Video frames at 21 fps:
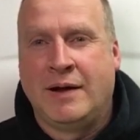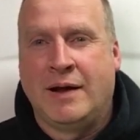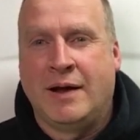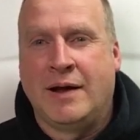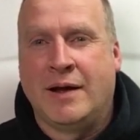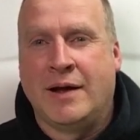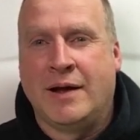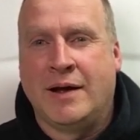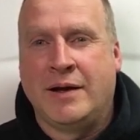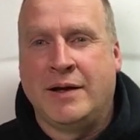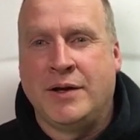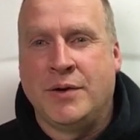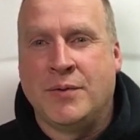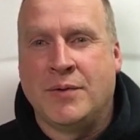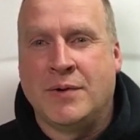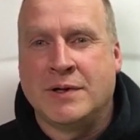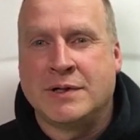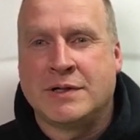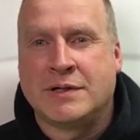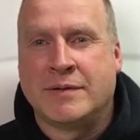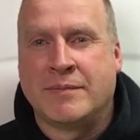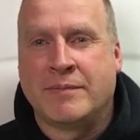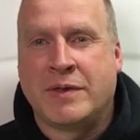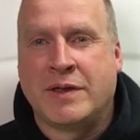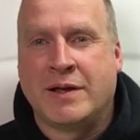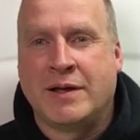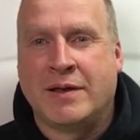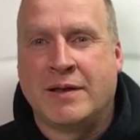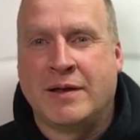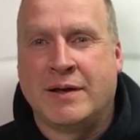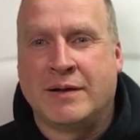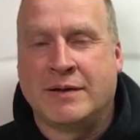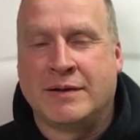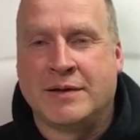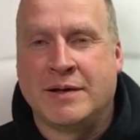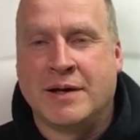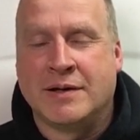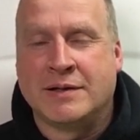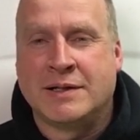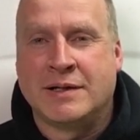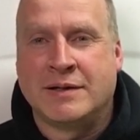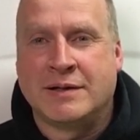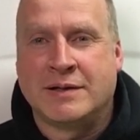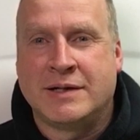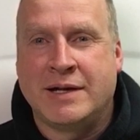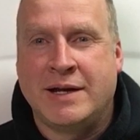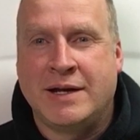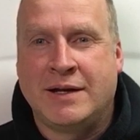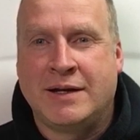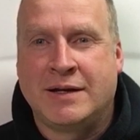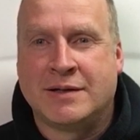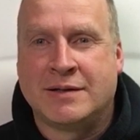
and you want something that doesn't take